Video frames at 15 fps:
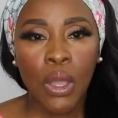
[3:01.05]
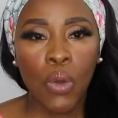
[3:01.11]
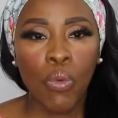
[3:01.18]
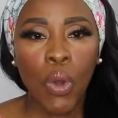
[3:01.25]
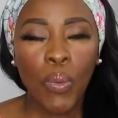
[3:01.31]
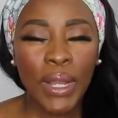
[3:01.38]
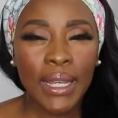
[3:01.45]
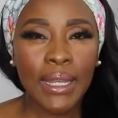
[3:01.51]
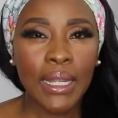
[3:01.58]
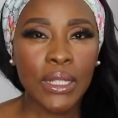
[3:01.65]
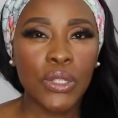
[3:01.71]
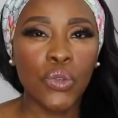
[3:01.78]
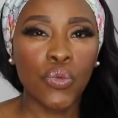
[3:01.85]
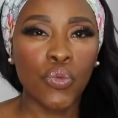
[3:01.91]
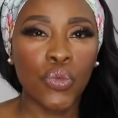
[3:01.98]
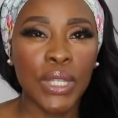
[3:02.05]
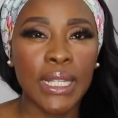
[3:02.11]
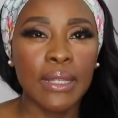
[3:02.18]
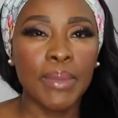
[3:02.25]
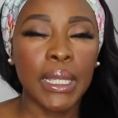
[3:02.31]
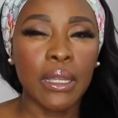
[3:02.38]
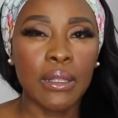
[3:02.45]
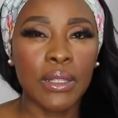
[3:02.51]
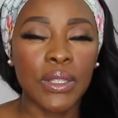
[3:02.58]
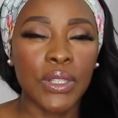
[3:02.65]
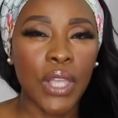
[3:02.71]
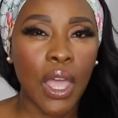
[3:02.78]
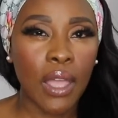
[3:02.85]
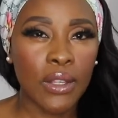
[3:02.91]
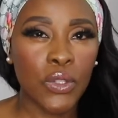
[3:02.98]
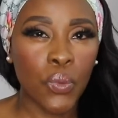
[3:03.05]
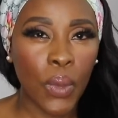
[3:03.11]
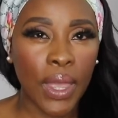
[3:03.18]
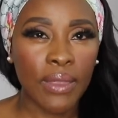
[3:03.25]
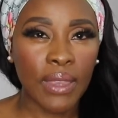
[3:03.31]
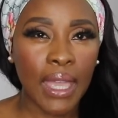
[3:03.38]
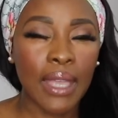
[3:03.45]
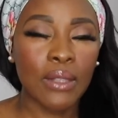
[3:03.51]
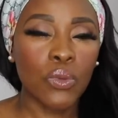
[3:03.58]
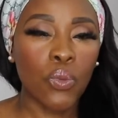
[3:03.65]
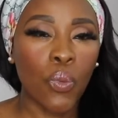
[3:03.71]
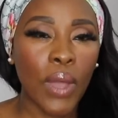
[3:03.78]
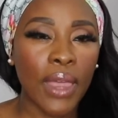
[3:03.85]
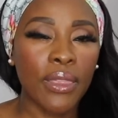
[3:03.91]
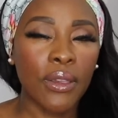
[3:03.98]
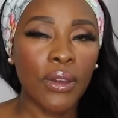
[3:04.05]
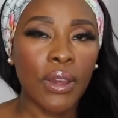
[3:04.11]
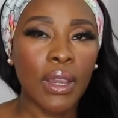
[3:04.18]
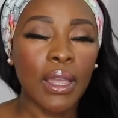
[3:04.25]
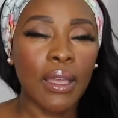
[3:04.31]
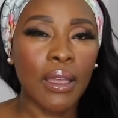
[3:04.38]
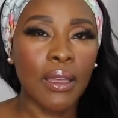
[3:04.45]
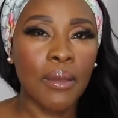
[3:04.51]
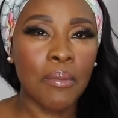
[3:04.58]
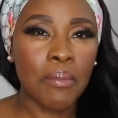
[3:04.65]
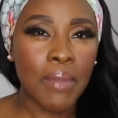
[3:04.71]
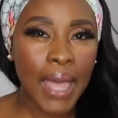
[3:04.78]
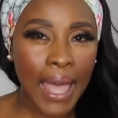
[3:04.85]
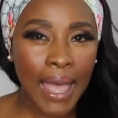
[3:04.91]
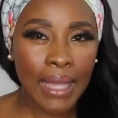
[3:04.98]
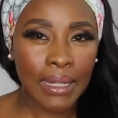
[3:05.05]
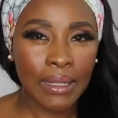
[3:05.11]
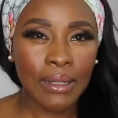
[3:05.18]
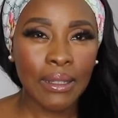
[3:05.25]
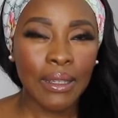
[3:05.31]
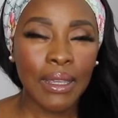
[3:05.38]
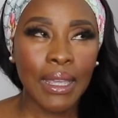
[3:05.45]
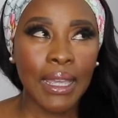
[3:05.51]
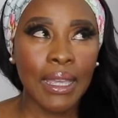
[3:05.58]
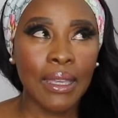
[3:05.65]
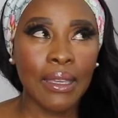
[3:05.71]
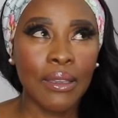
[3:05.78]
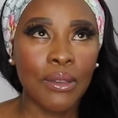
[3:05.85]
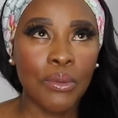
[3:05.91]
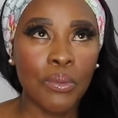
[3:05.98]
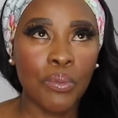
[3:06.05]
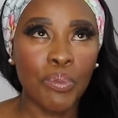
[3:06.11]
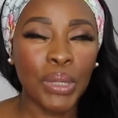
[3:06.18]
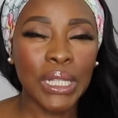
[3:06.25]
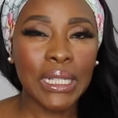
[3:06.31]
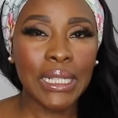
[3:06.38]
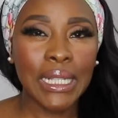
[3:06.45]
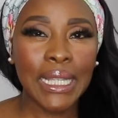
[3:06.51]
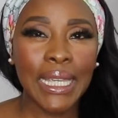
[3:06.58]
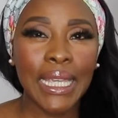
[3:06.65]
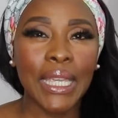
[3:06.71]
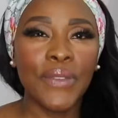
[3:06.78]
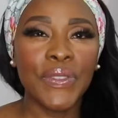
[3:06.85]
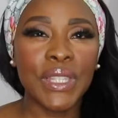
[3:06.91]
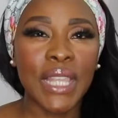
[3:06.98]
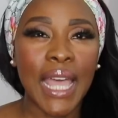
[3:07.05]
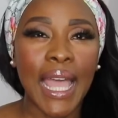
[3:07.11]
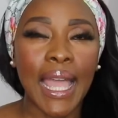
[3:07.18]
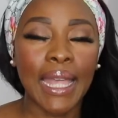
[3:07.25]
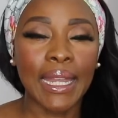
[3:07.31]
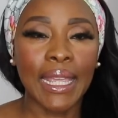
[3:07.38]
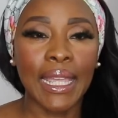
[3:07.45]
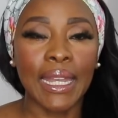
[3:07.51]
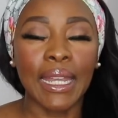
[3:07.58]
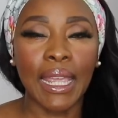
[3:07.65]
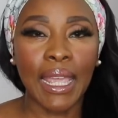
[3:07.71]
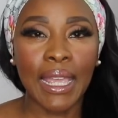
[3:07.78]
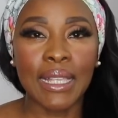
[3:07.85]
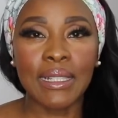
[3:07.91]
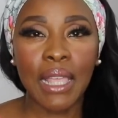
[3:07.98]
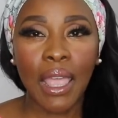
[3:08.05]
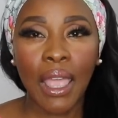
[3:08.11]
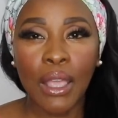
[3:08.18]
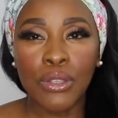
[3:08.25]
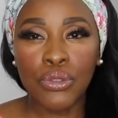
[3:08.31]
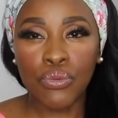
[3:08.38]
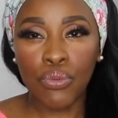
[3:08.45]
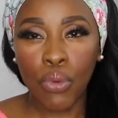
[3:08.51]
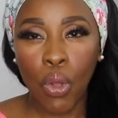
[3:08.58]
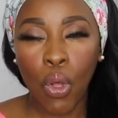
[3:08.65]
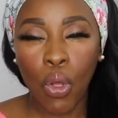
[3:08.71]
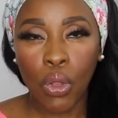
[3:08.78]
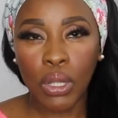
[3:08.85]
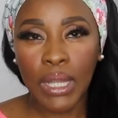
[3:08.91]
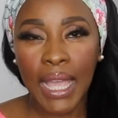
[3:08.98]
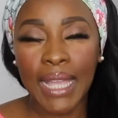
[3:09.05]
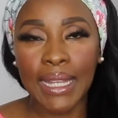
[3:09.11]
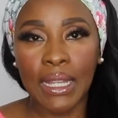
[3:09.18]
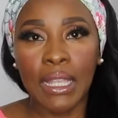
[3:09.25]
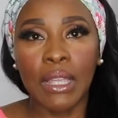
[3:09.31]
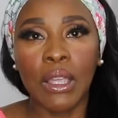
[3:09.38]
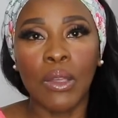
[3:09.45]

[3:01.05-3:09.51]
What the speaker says: What we need to really be concerned with is whether a man believes that it is his role and